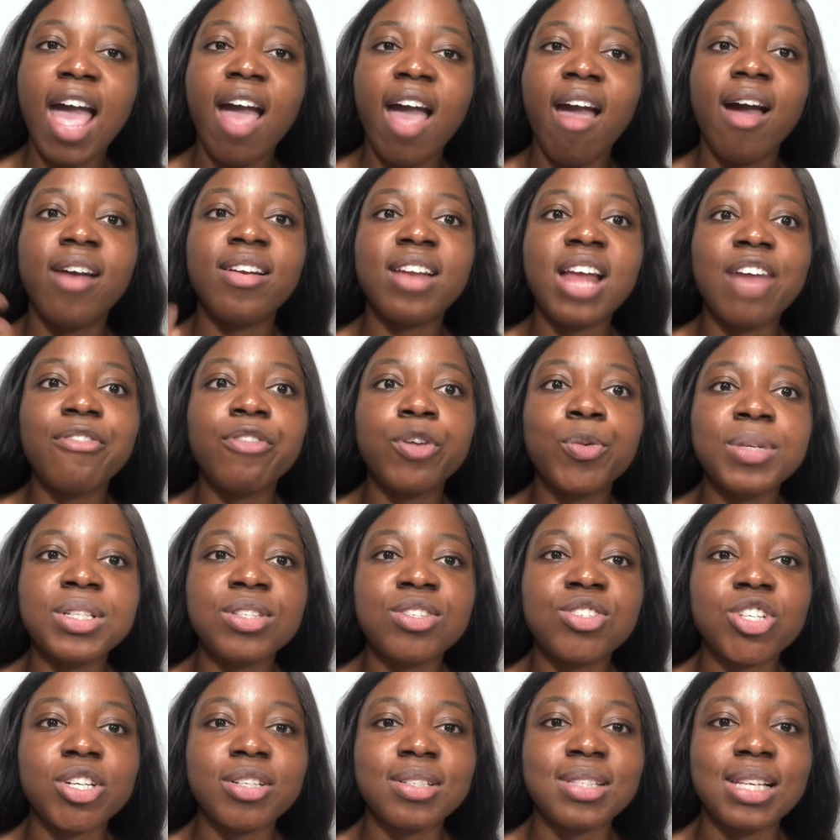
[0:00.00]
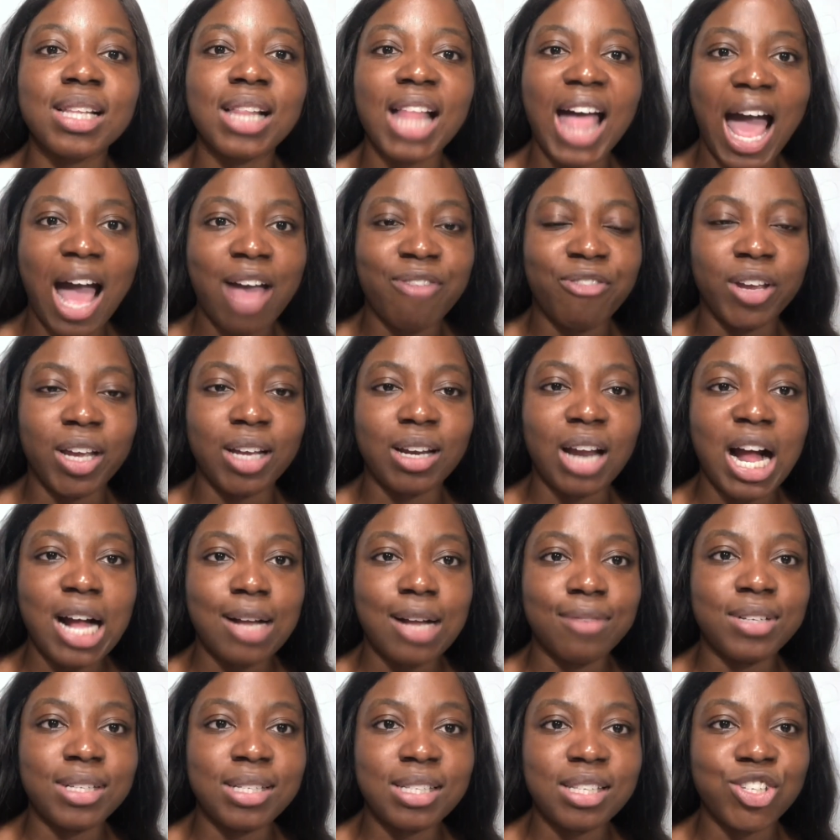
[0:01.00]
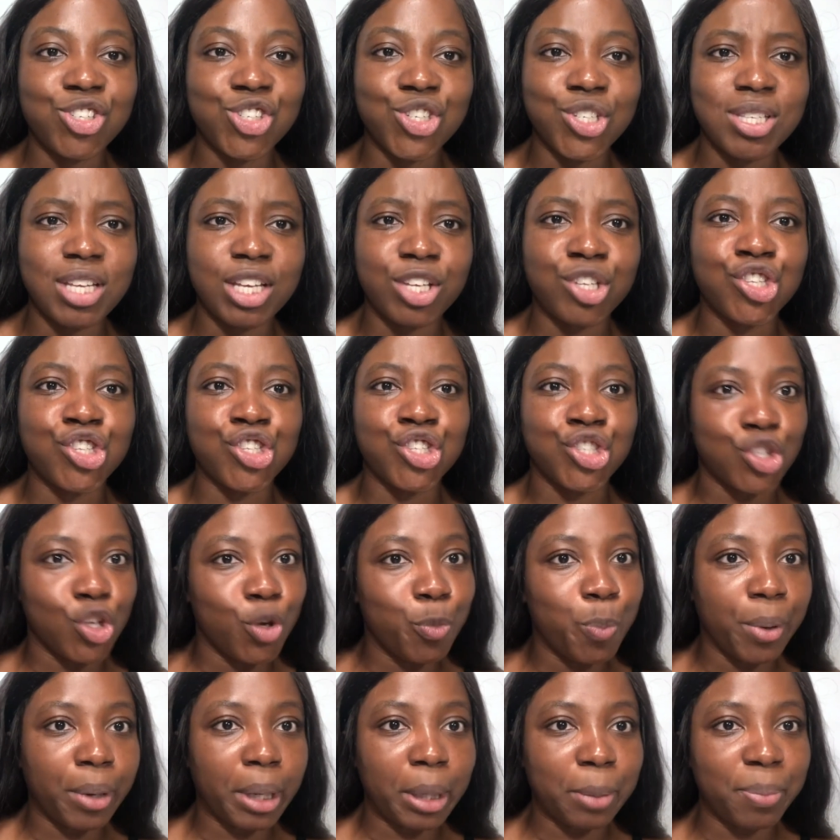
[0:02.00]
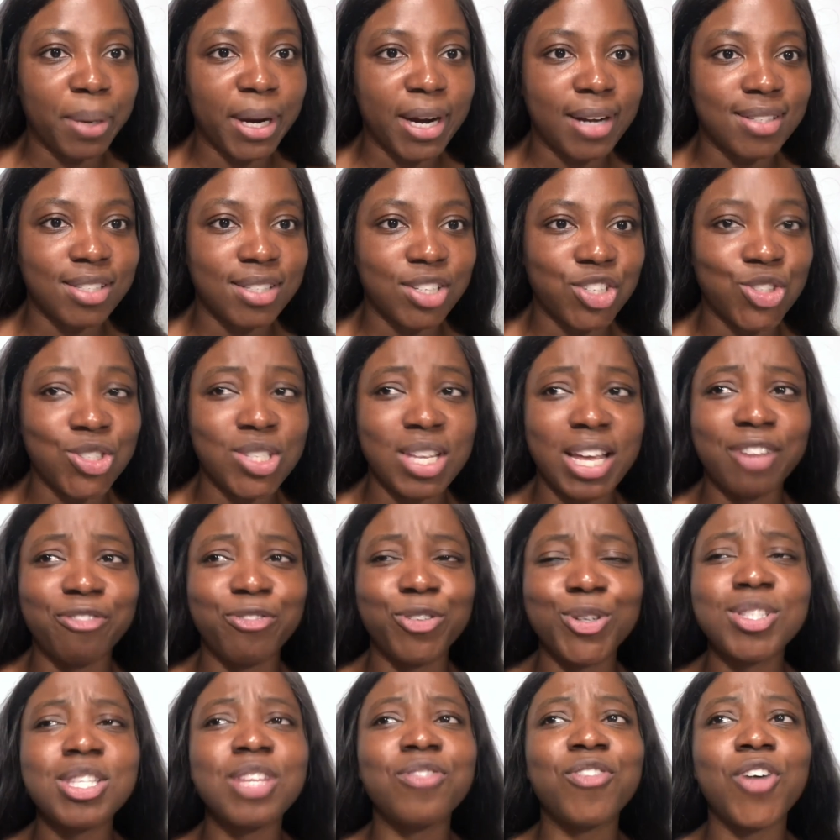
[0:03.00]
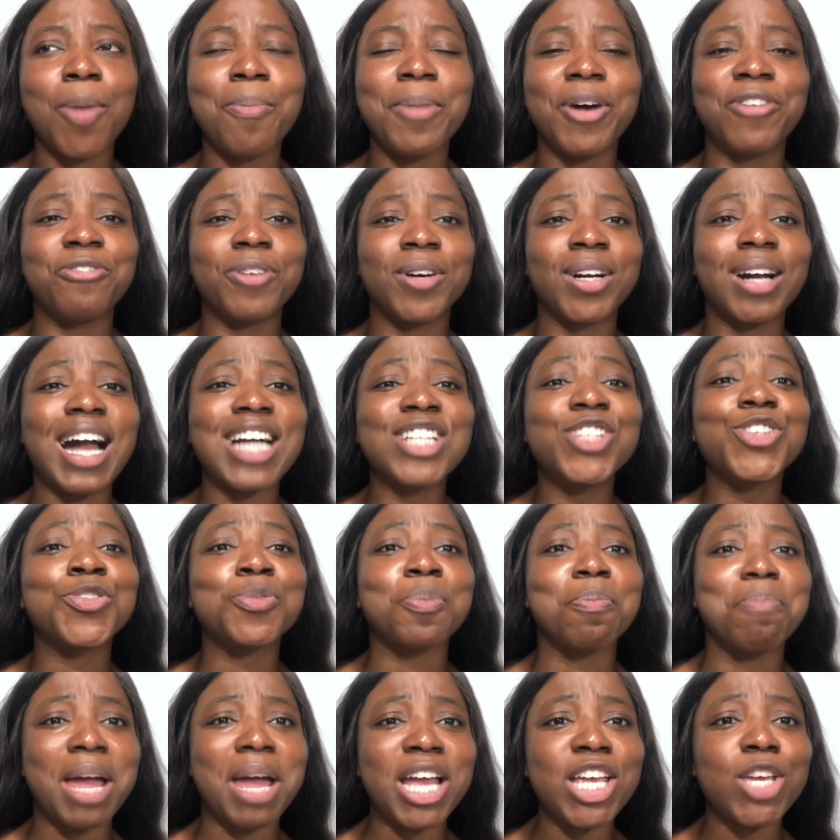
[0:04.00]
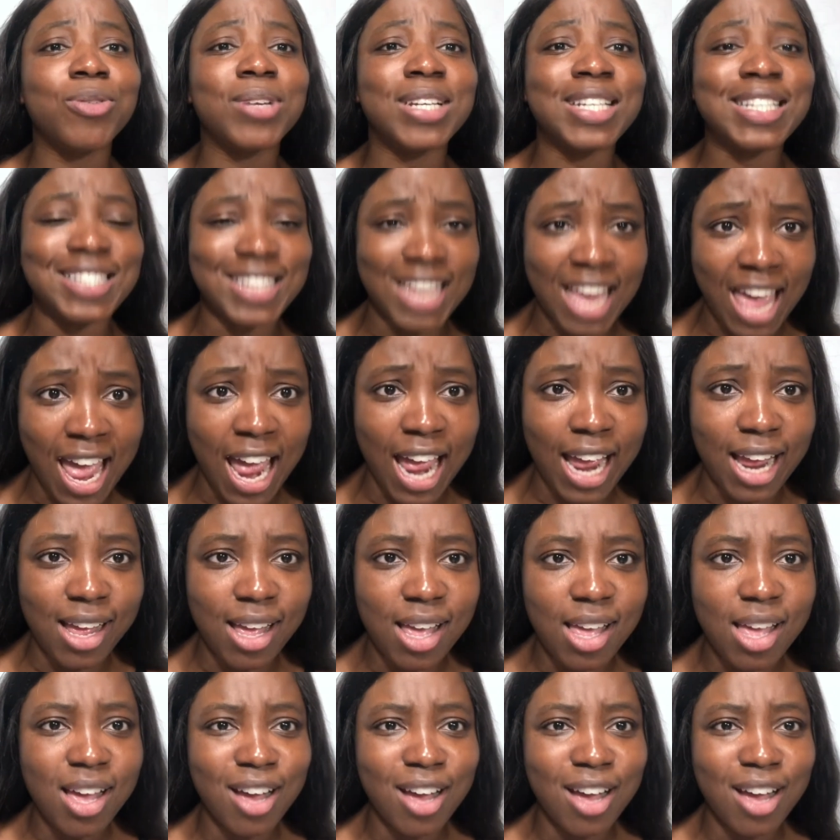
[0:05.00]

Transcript: And everyone starts laughing. And obviously she's like super embarrassed because she's like, first of all, motherfucker, I just met you today.